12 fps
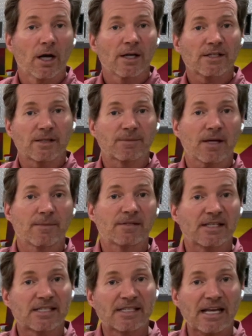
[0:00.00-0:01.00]
sometimes the
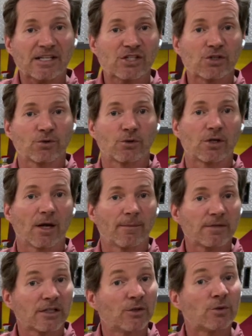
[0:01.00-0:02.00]
set screw
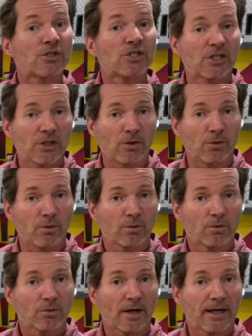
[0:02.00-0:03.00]
comes loose too,
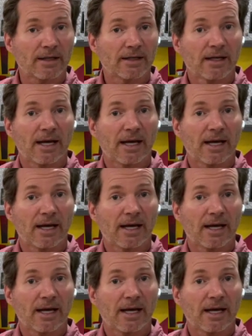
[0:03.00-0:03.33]
right?